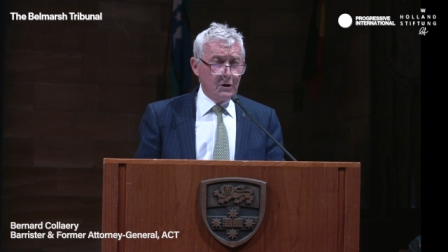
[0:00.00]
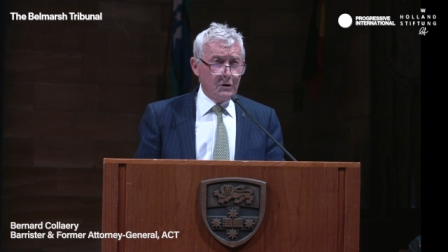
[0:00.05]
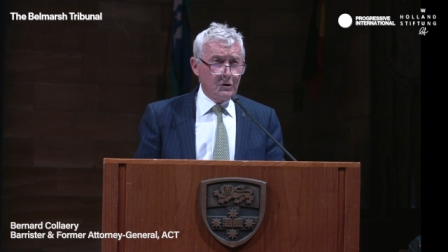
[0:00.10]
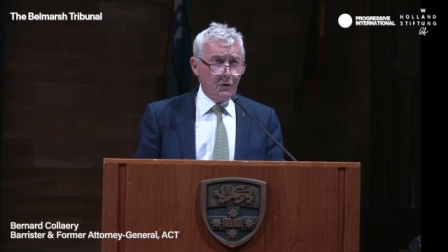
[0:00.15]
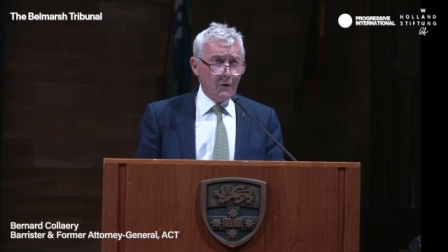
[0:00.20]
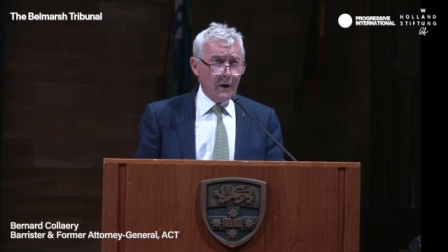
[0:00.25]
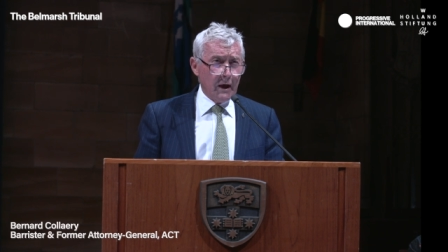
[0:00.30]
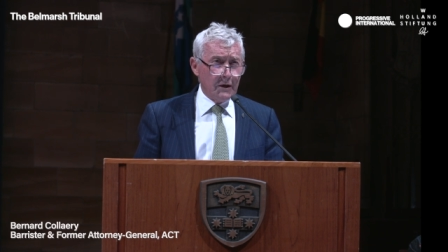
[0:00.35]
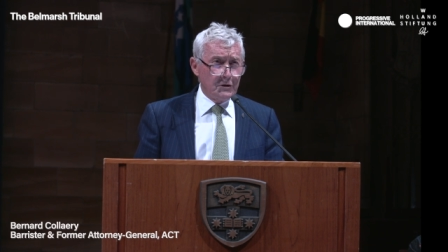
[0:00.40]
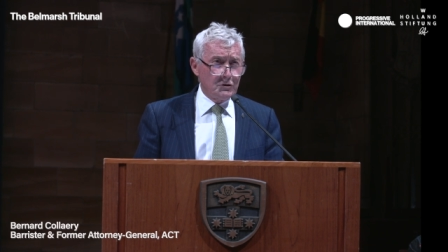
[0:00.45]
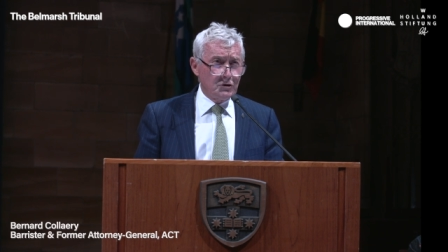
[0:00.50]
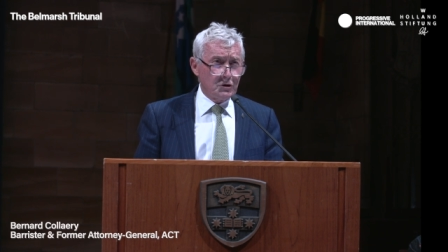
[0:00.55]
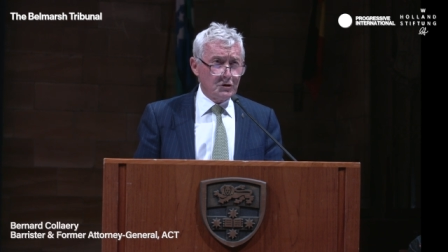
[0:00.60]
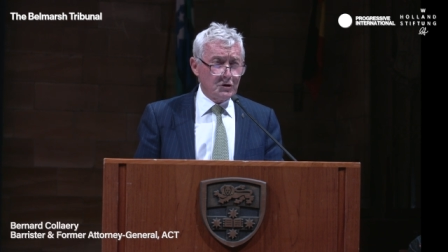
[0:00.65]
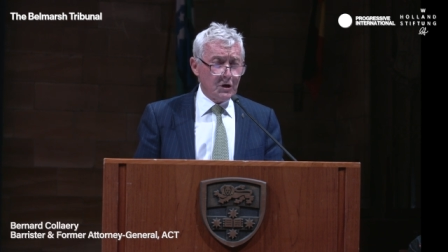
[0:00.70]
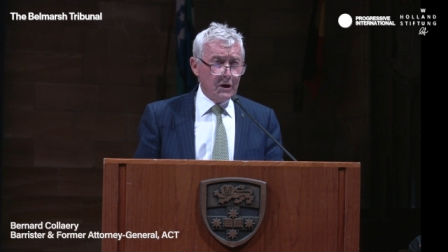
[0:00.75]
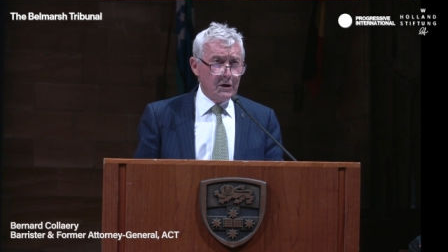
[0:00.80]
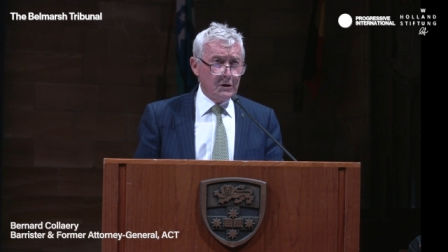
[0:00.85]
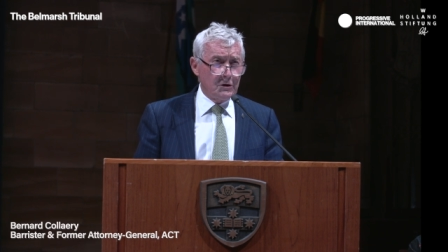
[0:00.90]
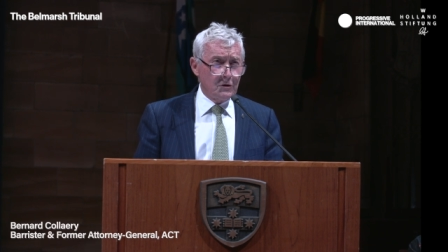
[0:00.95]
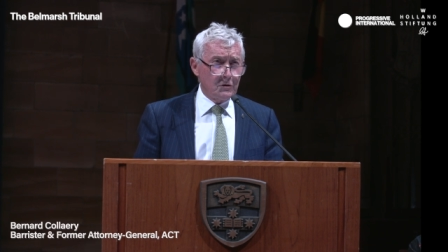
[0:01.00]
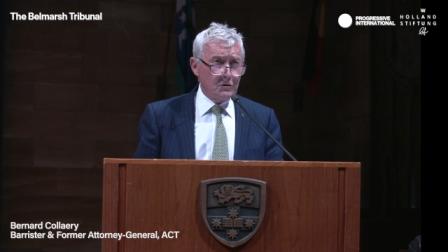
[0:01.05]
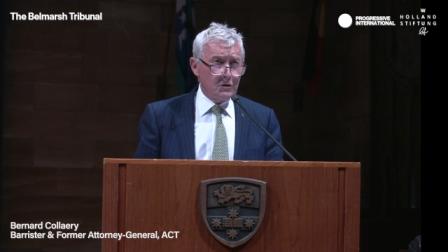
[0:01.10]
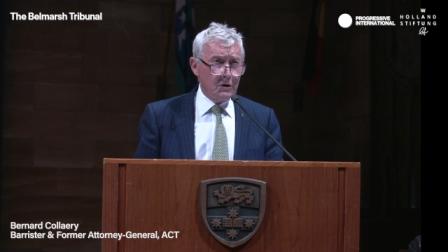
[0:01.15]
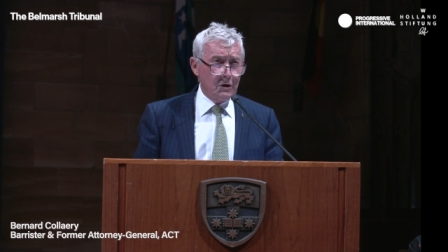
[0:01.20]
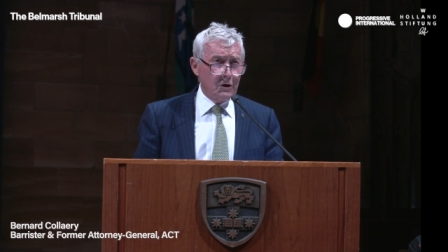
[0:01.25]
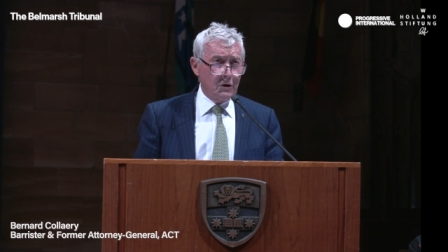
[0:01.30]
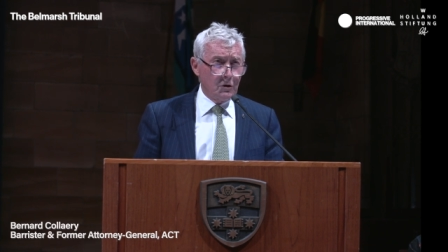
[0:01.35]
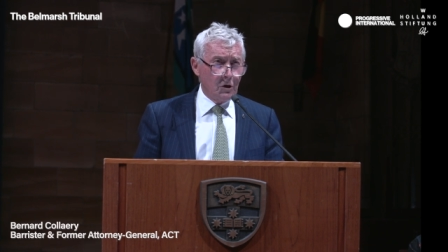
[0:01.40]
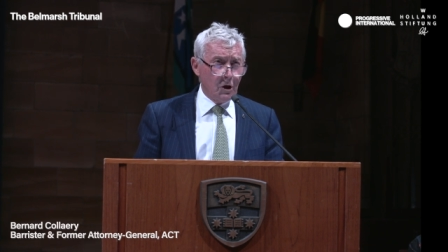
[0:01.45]
to agitate at
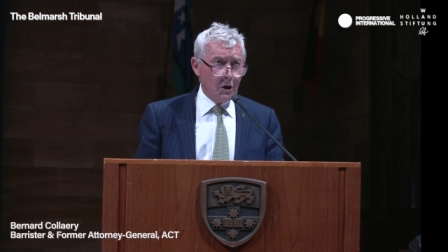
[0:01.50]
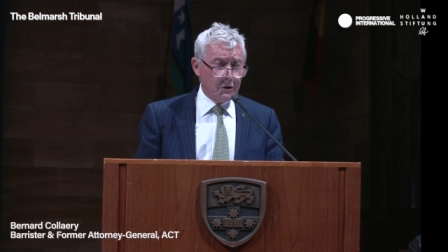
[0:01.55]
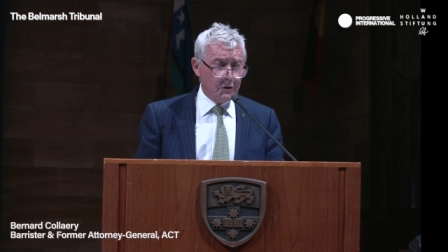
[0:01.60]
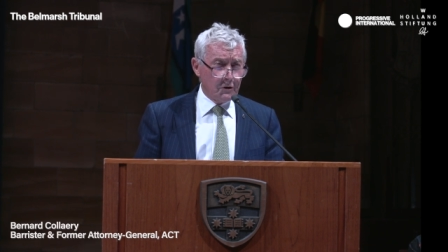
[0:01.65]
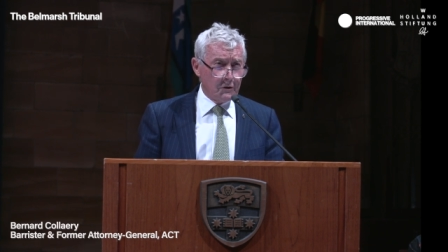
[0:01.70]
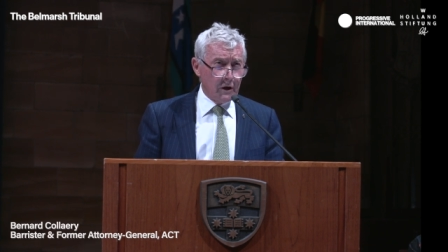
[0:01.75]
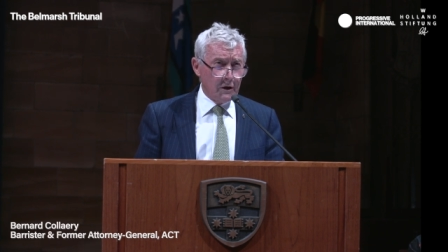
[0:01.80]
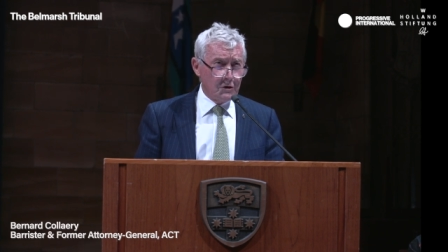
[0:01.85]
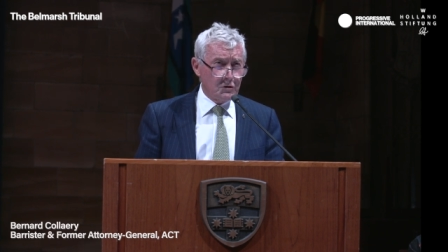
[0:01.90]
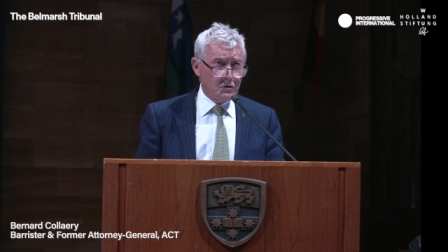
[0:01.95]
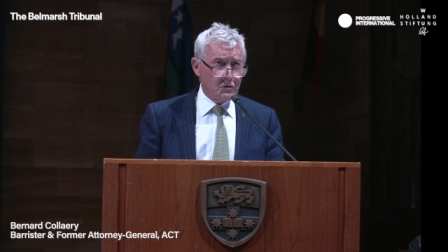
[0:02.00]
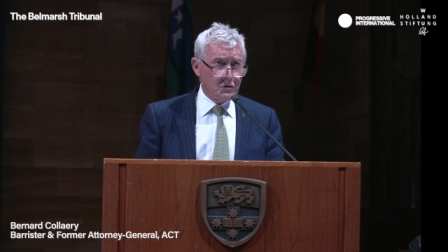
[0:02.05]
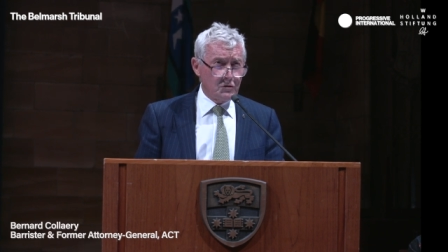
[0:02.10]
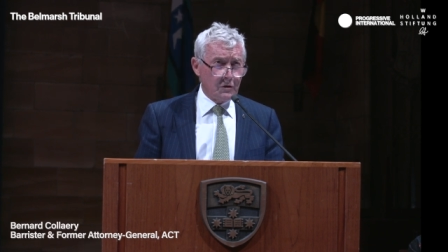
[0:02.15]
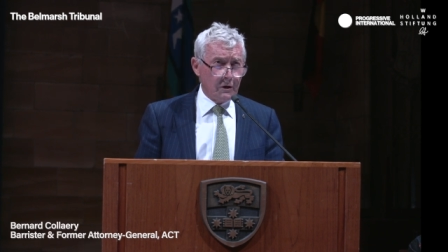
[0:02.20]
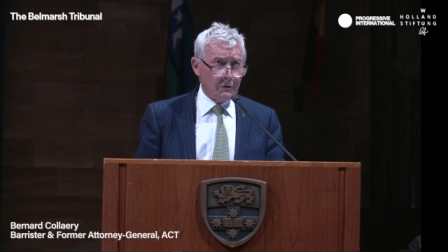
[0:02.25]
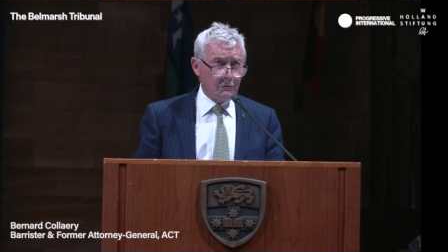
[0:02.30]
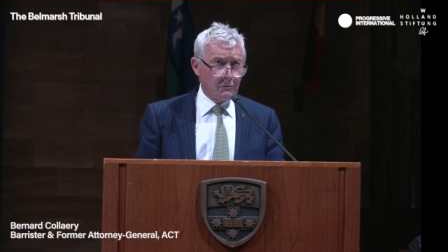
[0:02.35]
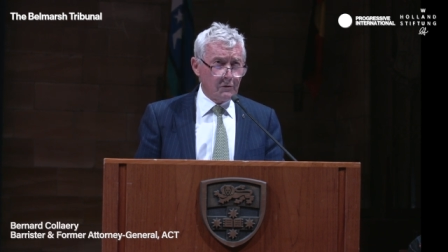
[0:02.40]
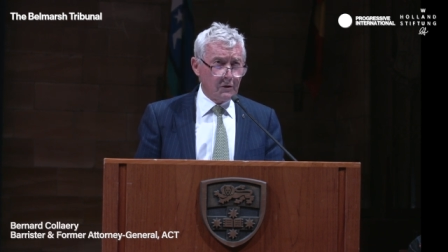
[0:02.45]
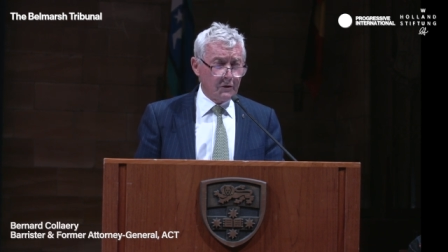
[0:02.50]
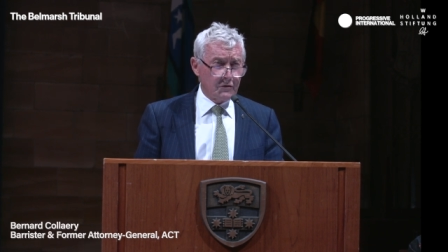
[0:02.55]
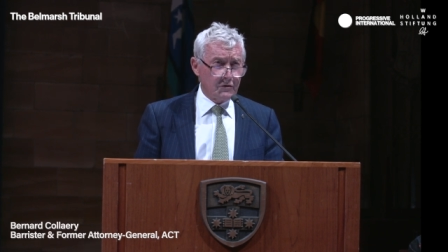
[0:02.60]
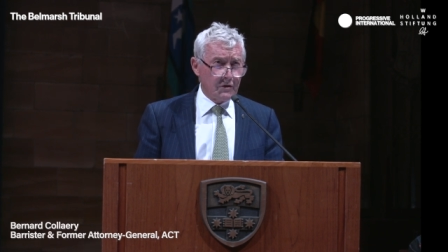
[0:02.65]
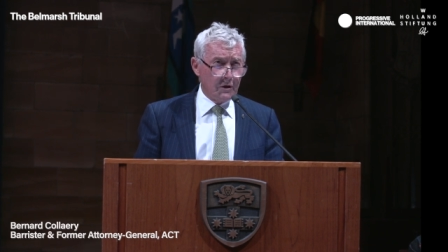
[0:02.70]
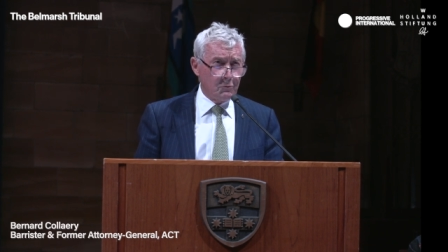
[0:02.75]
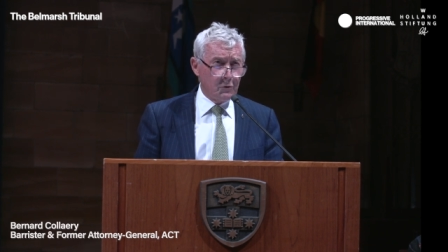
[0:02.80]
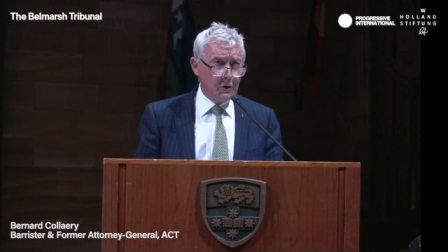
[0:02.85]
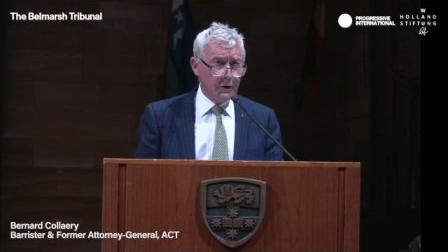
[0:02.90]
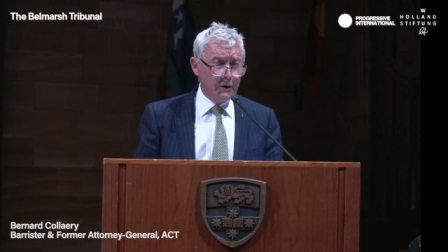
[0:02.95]
the United Nations General
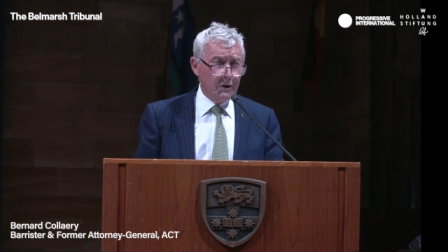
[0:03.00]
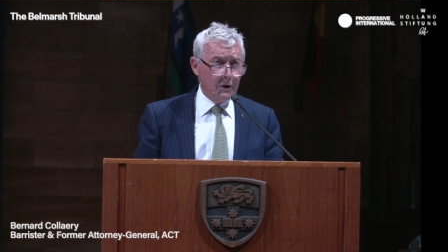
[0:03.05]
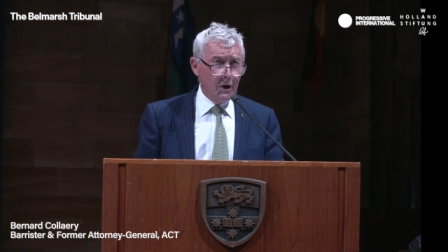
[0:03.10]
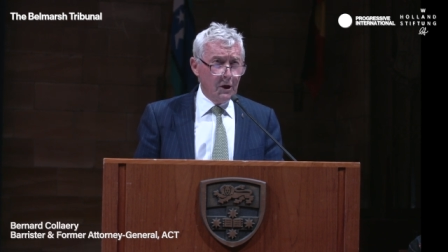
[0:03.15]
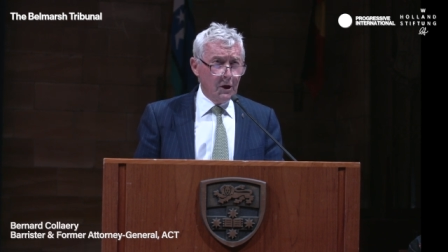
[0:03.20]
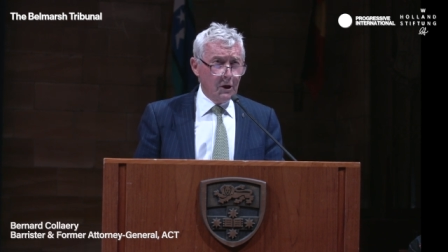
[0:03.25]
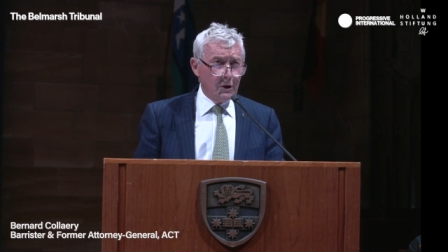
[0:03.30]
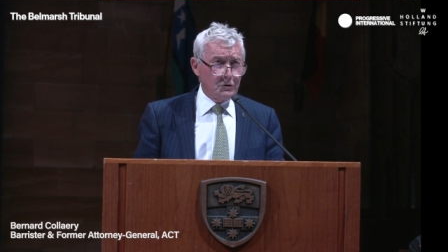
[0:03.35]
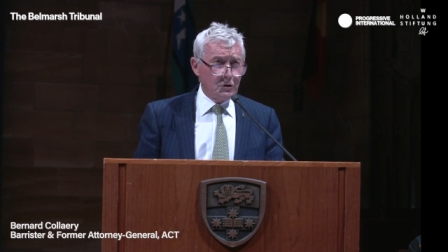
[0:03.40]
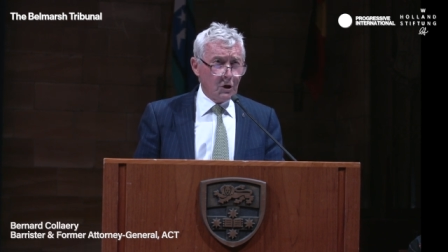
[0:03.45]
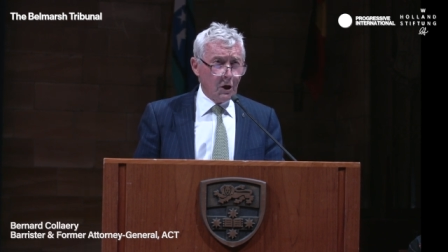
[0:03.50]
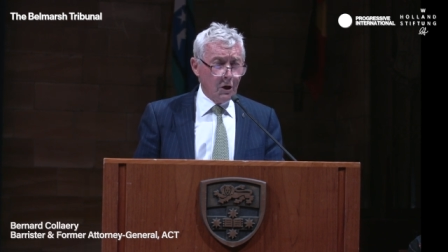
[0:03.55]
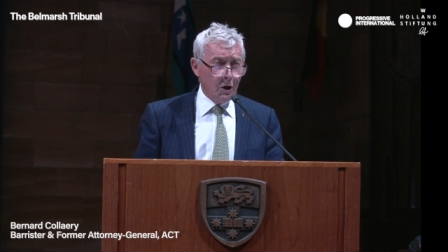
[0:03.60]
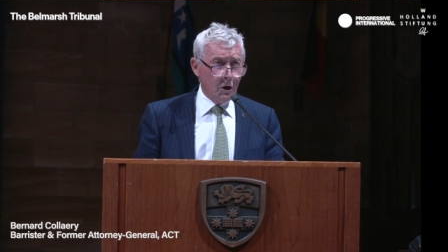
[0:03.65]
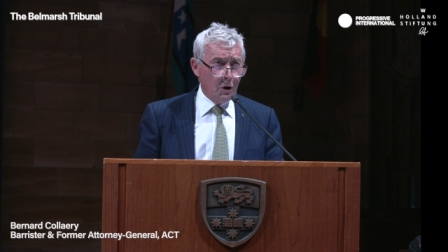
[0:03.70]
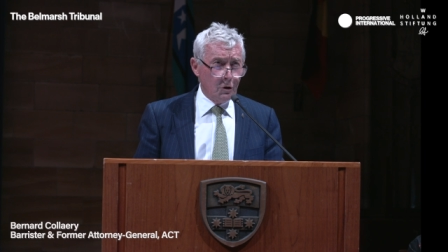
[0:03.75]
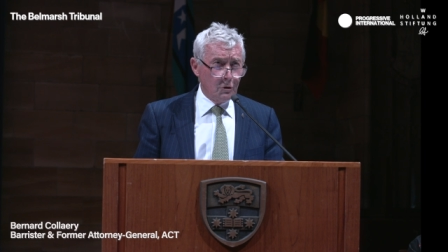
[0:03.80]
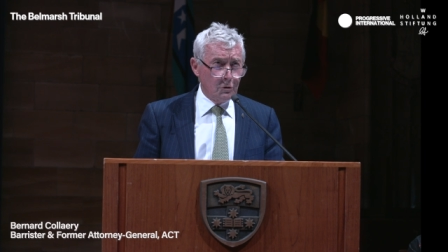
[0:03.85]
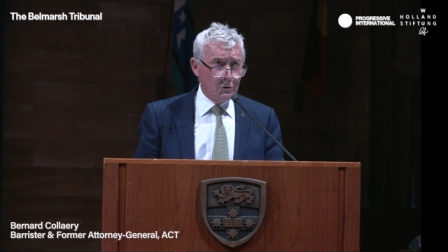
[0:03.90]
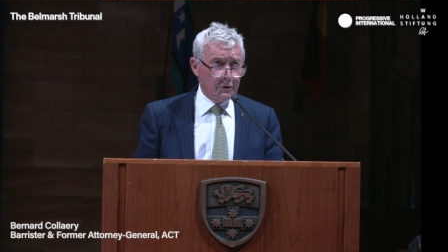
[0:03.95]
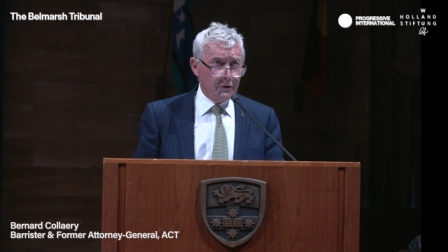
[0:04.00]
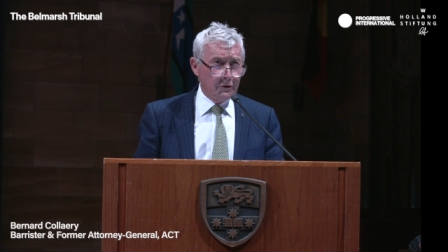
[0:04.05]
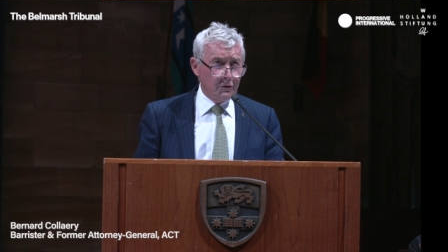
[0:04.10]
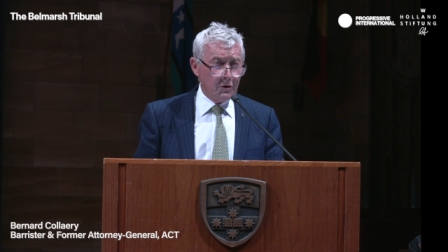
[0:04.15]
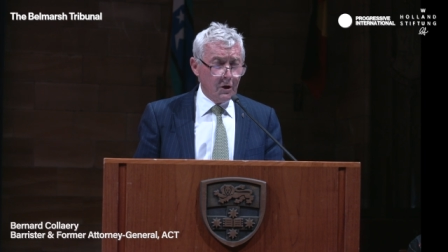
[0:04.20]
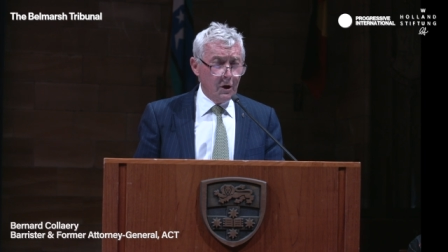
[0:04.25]
Assembly to hold